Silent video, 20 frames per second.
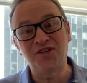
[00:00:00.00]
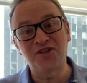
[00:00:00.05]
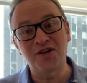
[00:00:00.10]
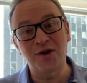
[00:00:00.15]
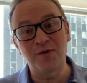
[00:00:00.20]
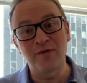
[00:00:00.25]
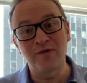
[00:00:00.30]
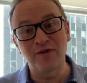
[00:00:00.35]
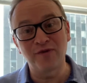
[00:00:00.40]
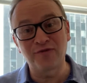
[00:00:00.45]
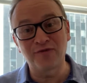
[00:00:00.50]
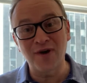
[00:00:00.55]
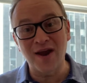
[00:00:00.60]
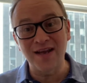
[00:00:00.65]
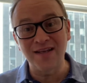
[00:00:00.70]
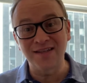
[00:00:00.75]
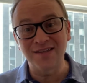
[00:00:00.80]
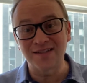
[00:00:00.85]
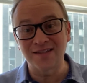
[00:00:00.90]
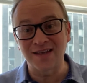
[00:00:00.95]
share it with your
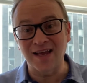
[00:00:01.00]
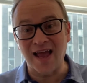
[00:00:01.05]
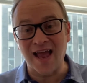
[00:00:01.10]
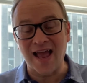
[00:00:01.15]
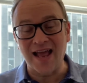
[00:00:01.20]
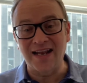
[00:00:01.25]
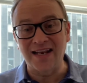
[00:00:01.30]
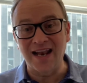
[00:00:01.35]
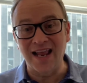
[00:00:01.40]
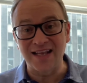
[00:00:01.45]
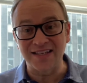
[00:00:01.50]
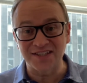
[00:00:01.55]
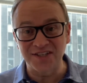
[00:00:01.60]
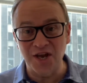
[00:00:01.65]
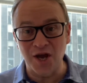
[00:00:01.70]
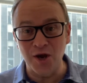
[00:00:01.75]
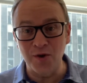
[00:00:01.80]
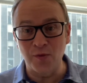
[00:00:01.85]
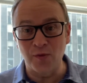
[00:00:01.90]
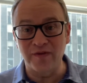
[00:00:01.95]
friends and let us
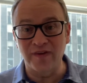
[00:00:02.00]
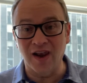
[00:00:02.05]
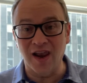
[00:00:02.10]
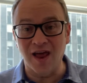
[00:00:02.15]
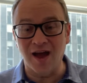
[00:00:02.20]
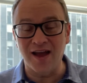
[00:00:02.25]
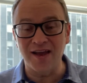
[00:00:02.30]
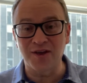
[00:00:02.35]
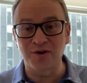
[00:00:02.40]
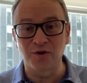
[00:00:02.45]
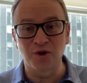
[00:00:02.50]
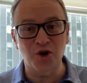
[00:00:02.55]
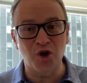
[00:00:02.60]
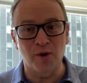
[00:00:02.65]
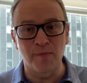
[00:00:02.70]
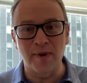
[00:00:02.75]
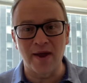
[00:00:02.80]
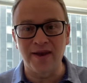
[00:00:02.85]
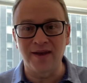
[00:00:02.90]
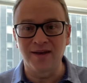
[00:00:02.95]
know with a like or a
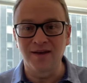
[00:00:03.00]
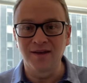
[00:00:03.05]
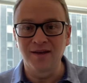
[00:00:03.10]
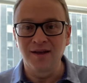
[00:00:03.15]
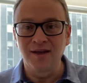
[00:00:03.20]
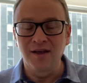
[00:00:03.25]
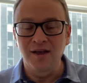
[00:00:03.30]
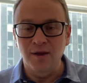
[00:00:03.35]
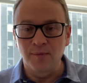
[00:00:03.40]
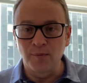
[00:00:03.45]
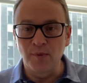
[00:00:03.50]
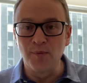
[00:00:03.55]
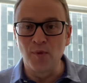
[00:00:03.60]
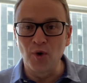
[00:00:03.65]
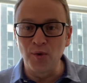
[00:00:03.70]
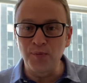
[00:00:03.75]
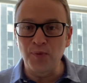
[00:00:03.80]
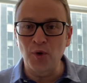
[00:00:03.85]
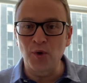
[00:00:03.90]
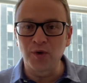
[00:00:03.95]
comment. But
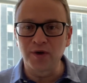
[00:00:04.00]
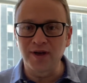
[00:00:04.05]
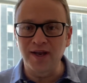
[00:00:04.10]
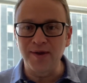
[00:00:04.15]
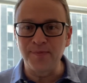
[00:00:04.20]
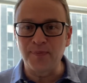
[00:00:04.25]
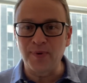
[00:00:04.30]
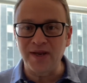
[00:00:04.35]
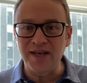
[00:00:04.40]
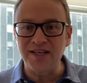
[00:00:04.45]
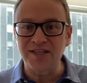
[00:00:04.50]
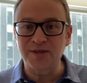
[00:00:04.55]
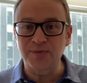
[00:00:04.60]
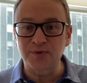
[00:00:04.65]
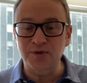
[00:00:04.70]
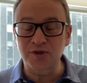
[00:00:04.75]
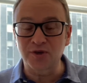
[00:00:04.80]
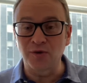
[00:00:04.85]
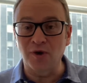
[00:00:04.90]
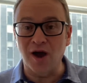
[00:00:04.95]
more importantly, please
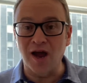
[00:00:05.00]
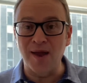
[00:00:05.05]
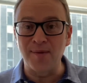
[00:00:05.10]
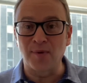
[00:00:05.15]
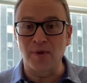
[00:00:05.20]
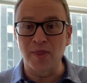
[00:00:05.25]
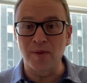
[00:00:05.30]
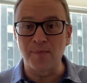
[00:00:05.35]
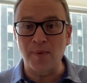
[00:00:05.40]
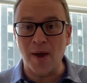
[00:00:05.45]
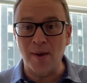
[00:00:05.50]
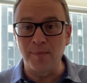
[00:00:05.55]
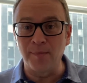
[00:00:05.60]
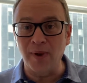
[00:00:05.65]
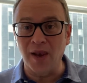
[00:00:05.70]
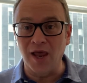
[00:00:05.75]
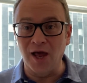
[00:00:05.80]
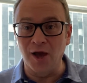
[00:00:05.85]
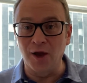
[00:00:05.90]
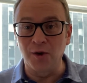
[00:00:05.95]
subscribe on the button
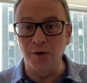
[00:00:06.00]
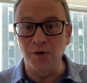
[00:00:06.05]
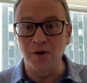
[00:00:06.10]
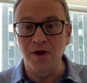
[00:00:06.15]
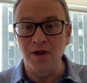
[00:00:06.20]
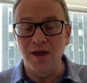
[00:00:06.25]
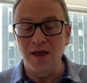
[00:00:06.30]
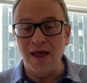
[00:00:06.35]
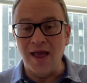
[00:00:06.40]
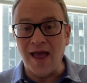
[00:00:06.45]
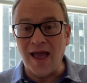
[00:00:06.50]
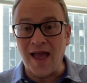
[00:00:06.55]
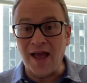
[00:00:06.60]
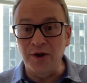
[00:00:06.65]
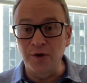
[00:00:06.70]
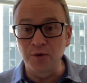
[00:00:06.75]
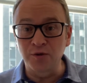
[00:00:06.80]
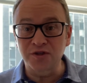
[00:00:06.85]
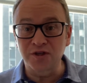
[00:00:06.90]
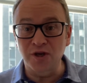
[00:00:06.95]
below.
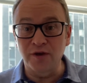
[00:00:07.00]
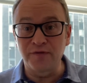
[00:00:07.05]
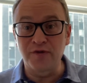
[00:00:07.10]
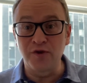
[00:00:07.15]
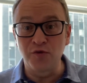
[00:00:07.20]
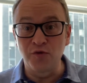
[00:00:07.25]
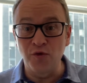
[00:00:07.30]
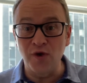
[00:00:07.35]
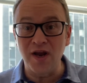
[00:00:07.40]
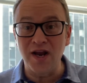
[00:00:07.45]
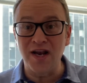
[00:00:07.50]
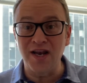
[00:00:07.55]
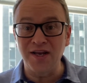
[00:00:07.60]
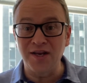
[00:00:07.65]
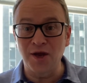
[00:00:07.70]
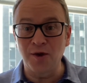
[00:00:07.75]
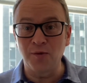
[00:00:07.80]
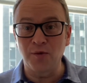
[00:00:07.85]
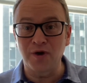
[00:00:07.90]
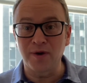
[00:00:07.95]
And also, if you really
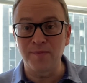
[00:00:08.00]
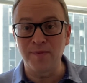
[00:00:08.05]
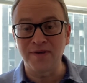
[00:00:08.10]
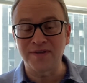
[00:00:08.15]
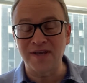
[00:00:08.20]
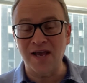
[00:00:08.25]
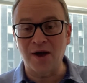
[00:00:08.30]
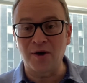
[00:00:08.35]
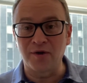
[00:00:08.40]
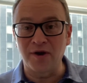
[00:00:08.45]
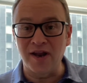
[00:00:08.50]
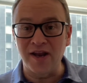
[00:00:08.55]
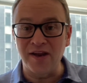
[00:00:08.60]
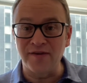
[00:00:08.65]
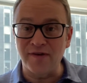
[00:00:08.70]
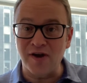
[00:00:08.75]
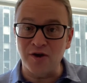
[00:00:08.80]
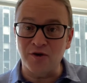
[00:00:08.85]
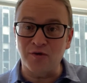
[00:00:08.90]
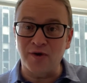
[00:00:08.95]
don't want to miss out on any
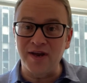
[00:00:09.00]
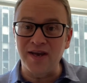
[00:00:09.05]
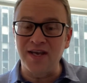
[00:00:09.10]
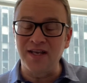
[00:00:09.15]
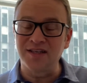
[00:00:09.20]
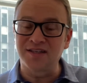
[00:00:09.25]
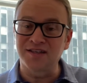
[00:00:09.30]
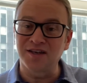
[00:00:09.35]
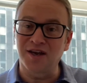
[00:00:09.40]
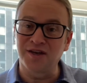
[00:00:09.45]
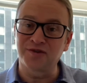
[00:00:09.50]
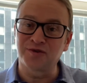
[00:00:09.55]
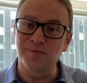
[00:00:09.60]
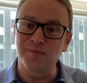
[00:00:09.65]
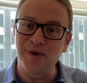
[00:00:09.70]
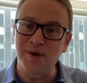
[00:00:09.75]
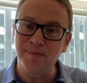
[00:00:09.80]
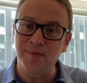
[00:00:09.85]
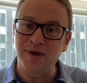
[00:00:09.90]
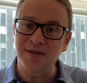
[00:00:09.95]
of our great insights from
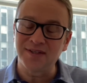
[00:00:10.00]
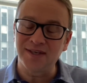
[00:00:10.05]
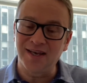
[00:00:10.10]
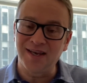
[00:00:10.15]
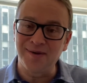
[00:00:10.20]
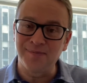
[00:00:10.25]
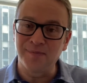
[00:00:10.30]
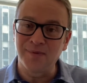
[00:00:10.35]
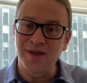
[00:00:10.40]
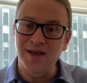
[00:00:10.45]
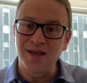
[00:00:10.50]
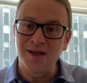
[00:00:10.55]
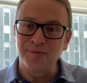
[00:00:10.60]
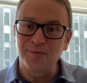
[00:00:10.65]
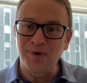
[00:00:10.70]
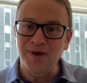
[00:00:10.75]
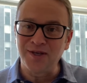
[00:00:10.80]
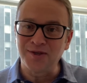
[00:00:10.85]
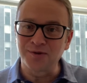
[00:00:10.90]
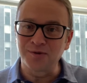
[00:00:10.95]
me and my team,
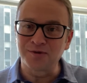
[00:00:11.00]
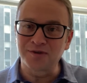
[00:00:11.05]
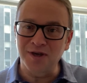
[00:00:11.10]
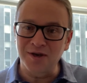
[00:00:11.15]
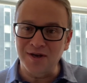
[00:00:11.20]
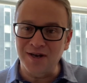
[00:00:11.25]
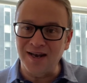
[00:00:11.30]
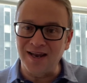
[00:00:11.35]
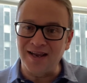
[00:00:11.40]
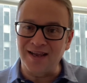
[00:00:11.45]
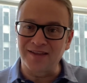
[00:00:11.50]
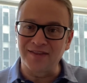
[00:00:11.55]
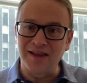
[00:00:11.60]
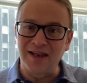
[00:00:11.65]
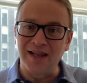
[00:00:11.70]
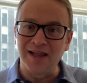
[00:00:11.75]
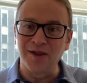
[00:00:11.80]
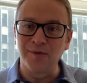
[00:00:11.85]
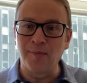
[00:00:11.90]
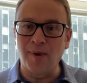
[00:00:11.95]
please also click the
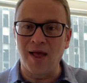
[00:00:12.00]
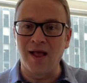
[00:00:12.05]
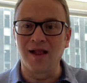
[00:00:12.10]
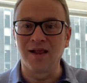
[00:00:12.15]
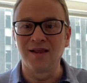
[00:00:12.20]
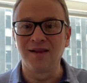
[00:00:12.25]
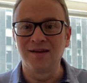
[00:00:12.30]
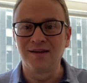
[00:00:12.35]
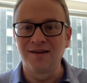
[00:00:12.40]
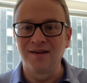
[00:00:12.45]
little bell.